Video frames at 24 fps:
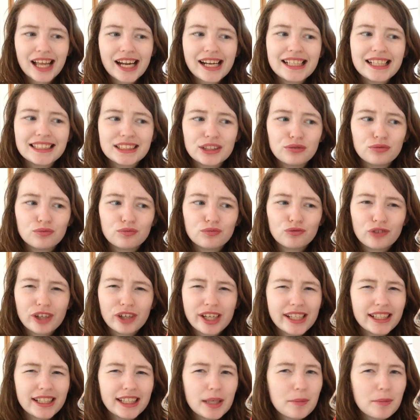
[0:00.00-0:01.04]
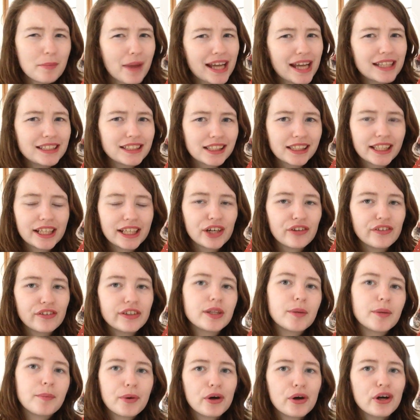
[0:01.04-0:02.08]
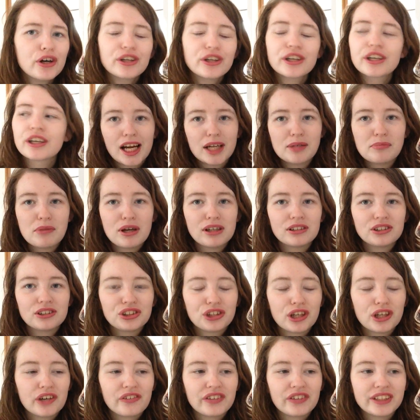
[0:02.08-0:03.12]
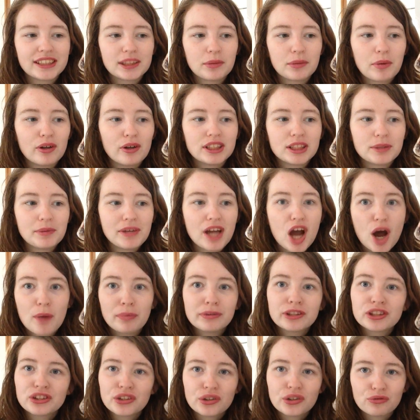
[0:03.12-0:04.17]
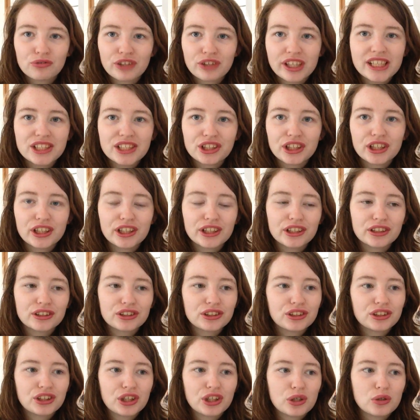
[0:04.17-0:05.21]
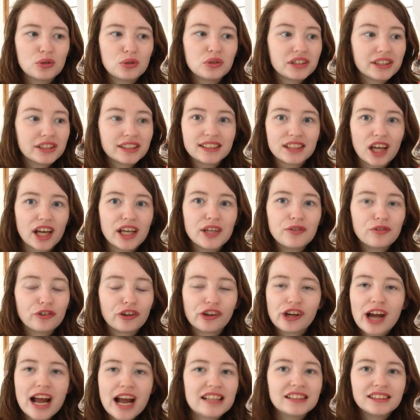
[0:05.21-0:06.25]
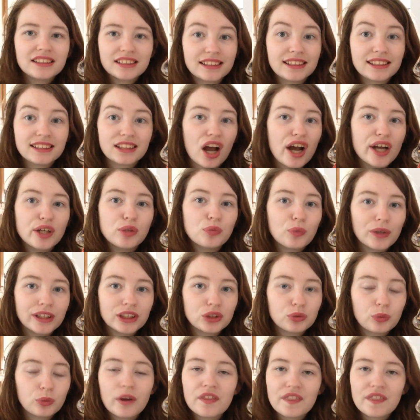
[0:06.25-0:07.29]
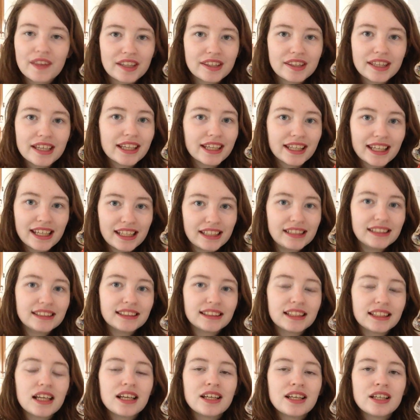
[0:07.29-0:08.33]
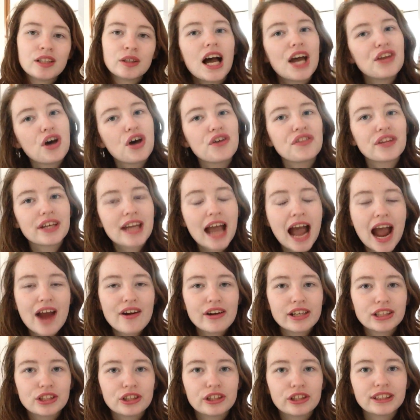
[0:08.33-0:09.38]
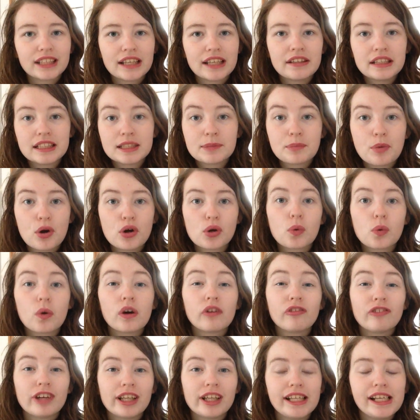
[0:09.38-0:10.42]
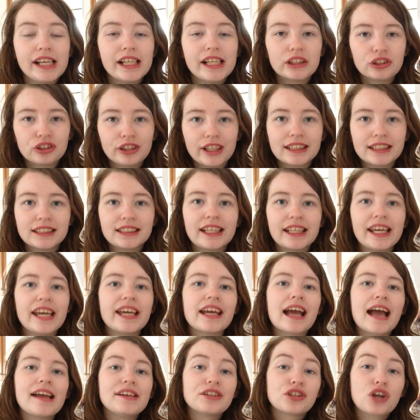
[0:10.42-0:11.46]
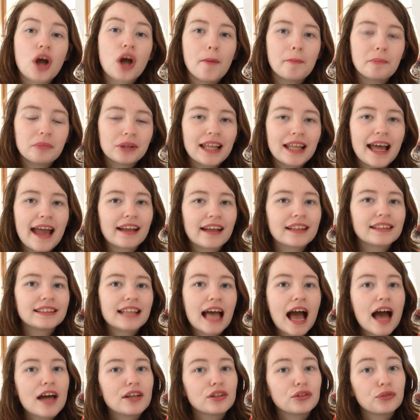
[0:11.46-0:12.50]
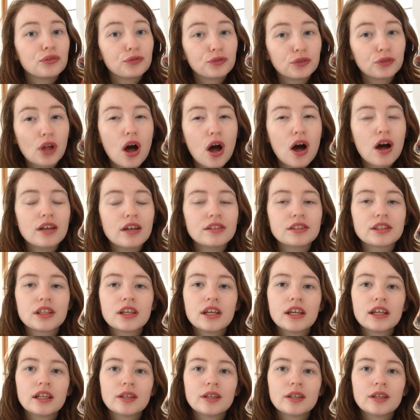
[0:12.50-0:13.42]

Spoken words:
That isn't really made clear in the book, and I'm not sure if it's supposed to be up to the reader to decipher and decide which one they think it is. I thought the characters in this book were really interesting and complex and flawed.